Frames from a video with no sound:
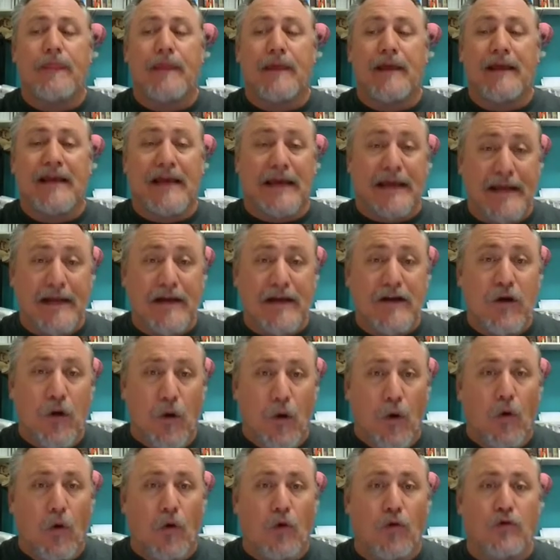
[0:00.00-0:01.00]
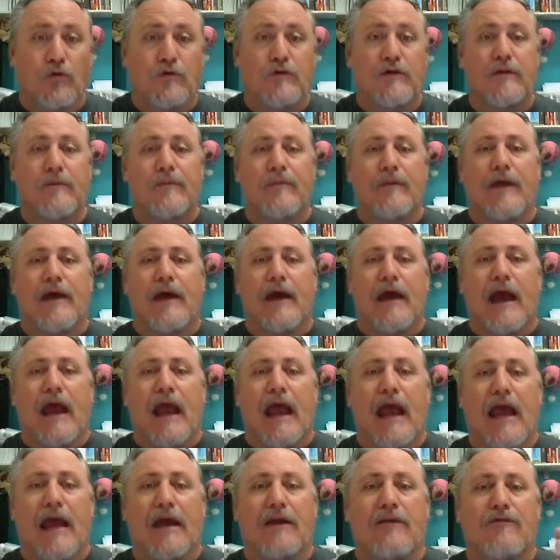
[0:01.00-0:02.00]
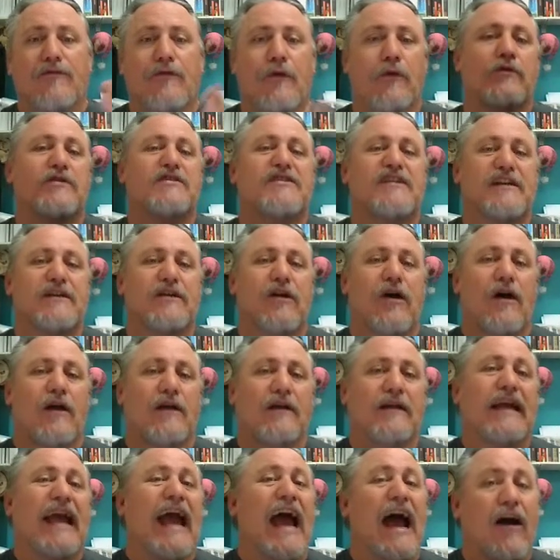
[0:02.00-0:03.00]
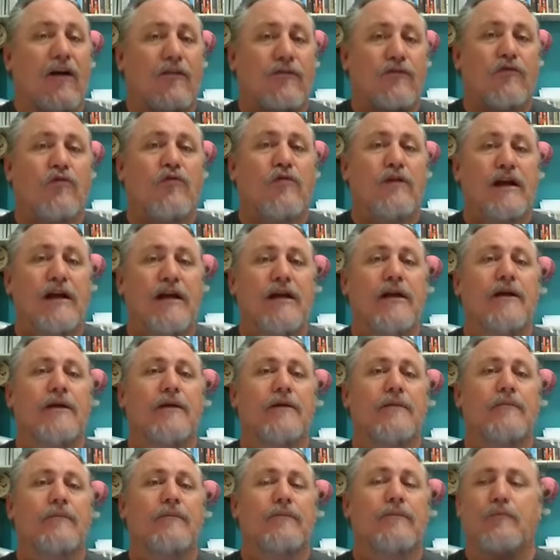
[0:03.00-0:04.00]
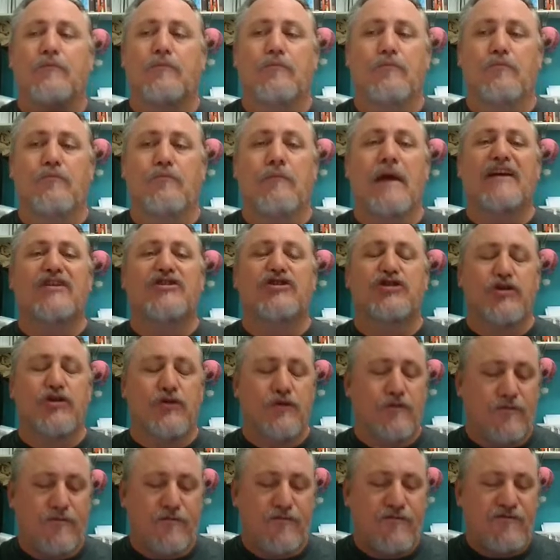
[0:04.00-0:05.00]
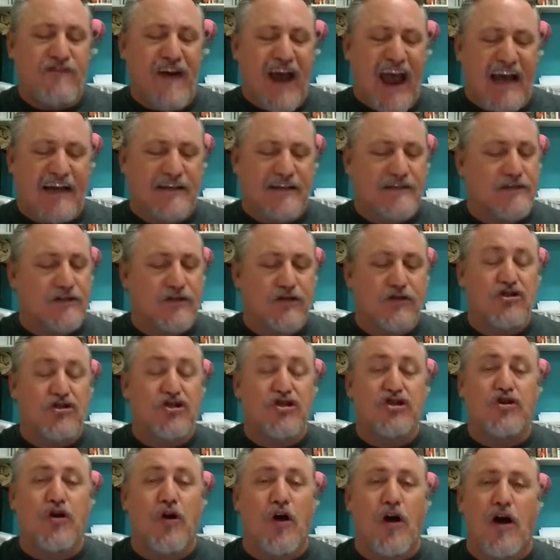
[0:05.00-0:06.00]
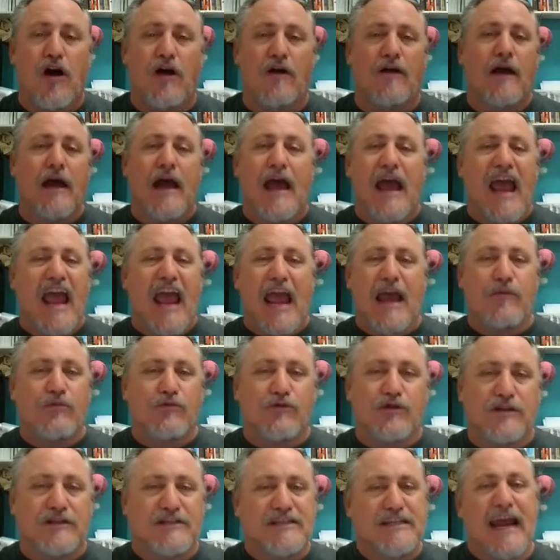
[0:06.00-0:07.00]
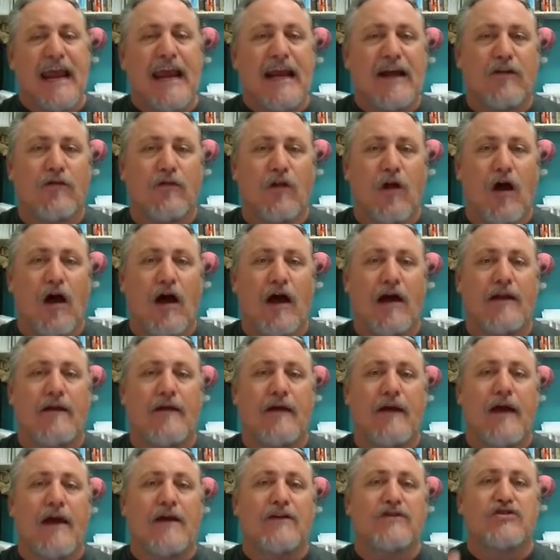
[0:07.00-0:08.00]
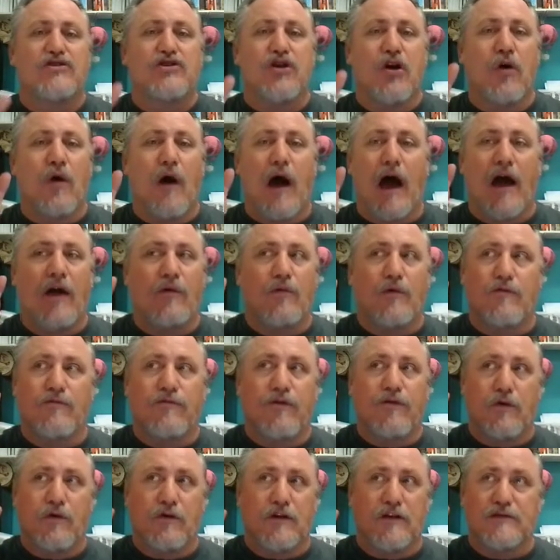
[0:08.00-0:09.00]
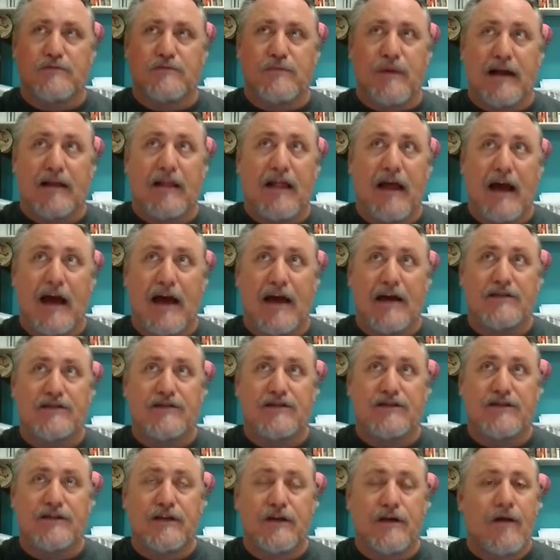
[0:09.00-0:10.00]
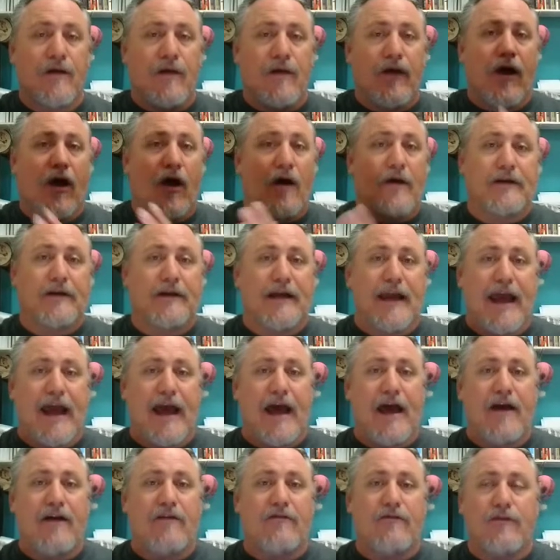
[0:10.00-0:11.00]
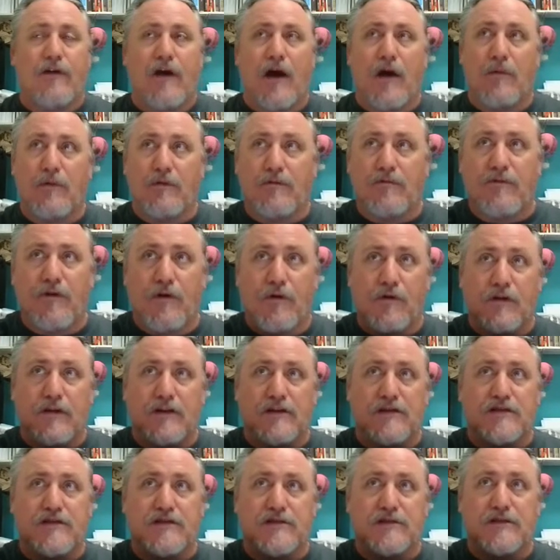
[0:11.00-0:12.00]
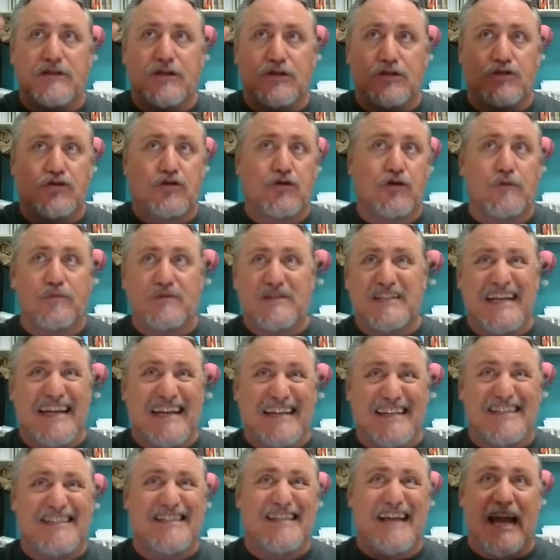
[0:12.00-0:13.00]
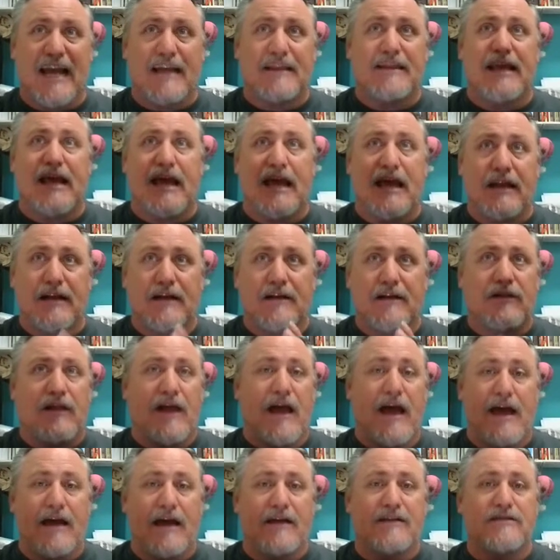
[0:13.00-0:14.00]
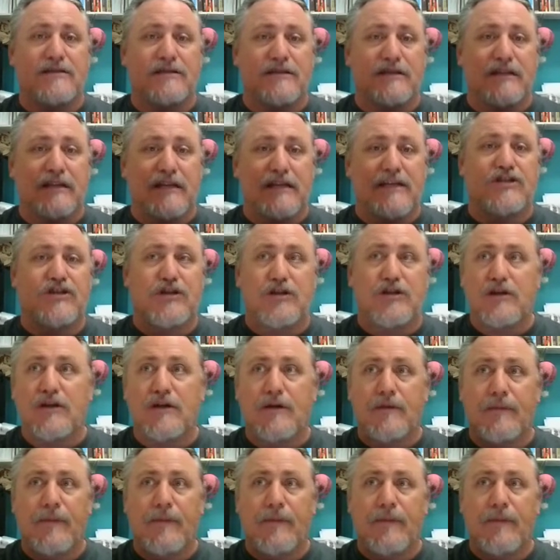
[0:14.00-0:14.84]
getting gold, and focusing on cavalry makes you fast, strong, able to take a lot. So I would focus my class on Cav. I would focus the troops inside that class, Legion,